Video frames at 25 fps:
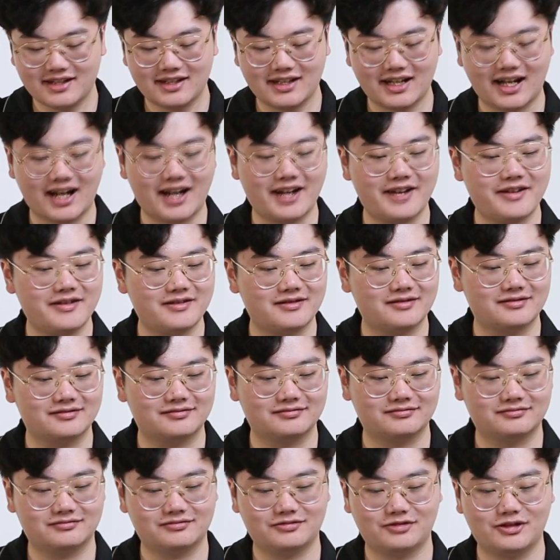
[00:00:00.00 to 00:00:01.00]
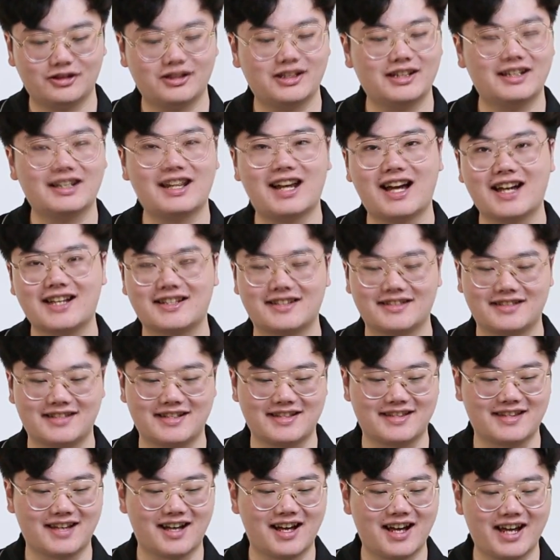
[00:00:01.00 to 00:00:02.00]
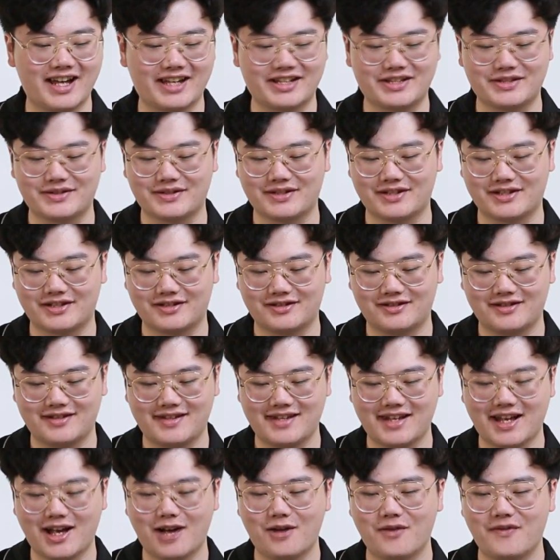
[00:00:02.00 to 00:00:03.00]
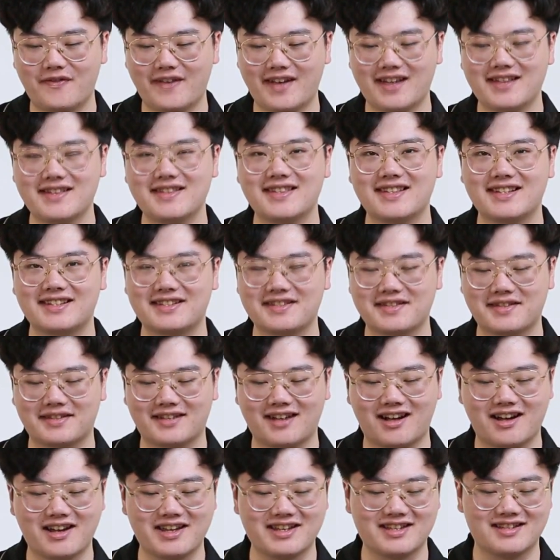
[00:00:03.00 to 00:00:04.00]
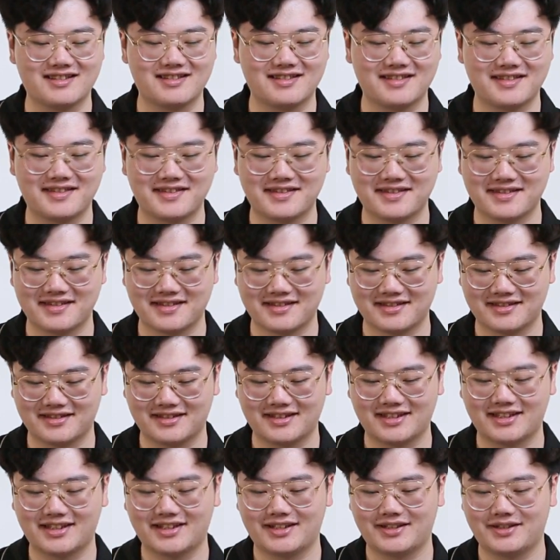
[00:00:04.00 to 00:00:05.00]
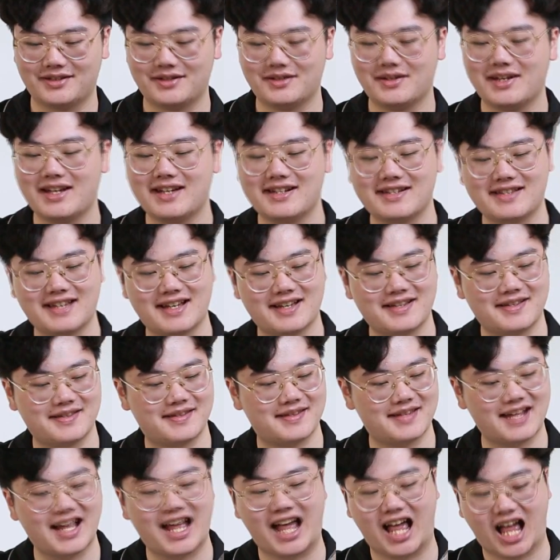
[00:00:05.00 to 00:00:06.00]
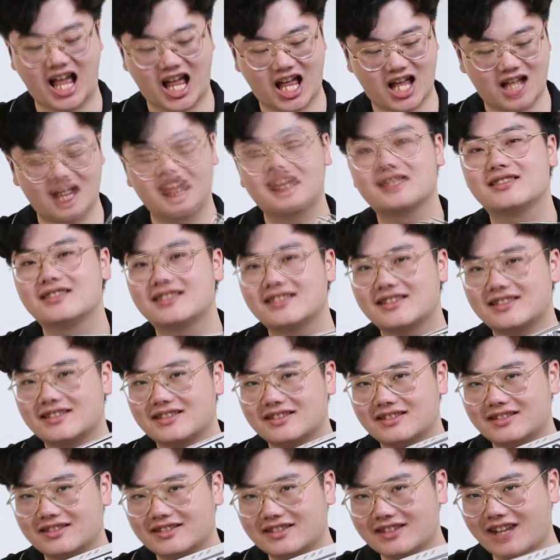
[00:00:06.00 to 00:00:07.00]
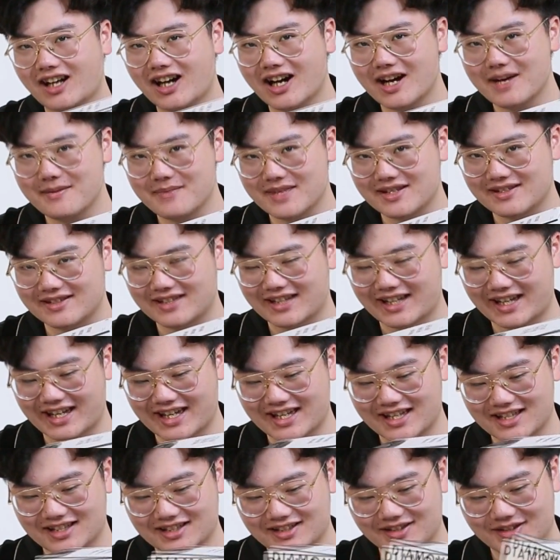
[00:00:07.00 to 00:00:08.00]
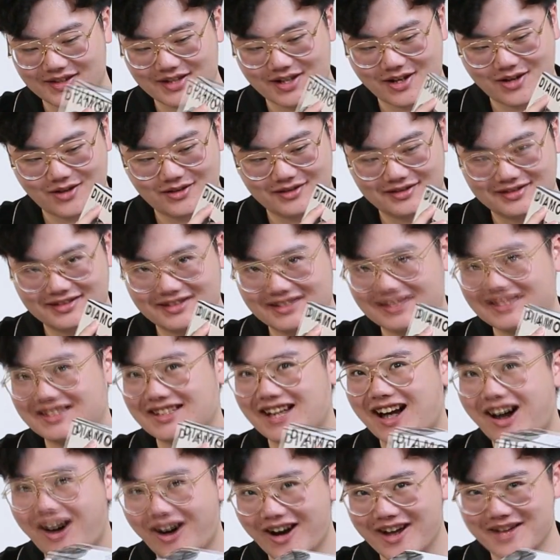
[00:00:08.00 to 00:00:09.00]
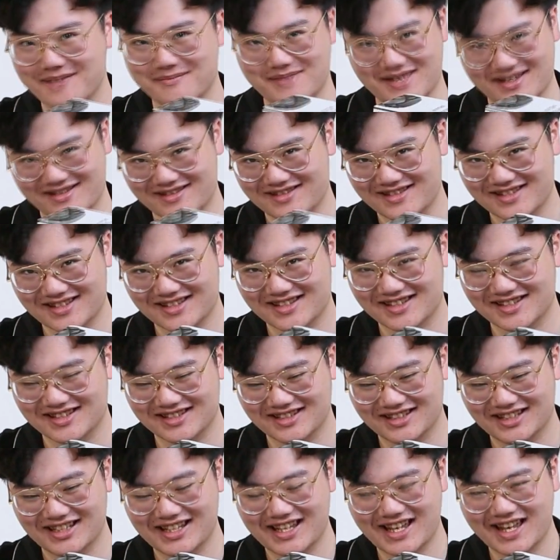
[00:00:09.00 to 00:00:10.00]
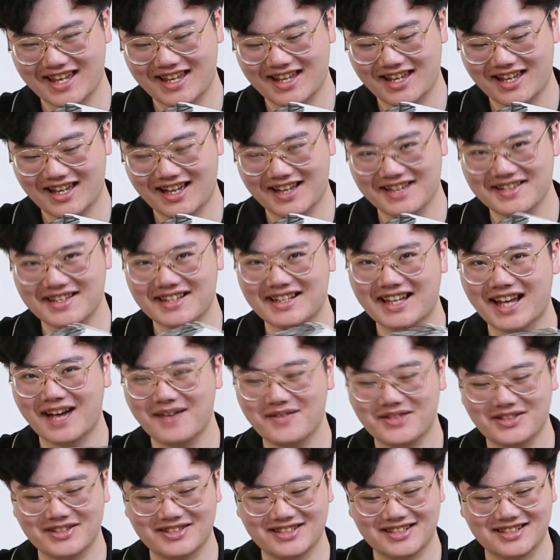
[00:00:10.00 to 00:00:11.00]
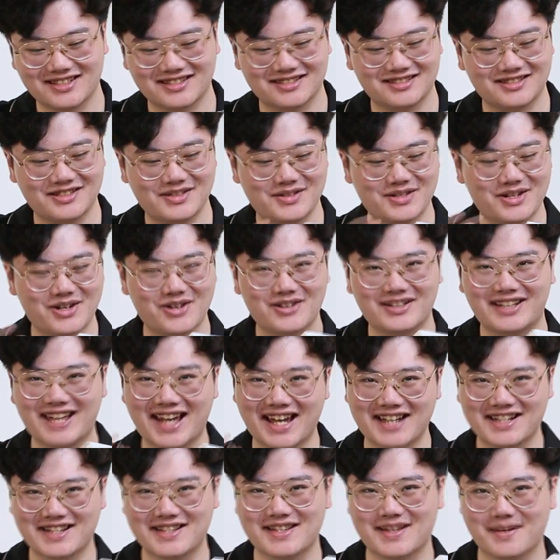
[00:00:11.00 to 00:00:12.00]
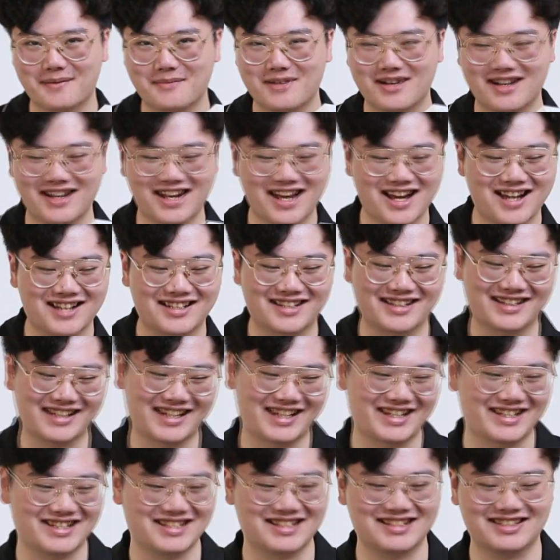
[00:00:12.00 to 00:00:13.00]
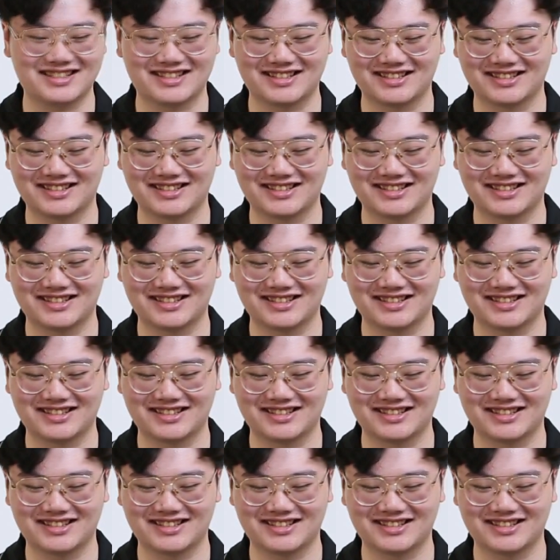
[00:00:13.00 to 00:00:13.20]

I really like the design, you know, see how fancy this guy is. You know, it says Diamond here, you know, Diamond. I think I'm gonna, you know, getting some luck here.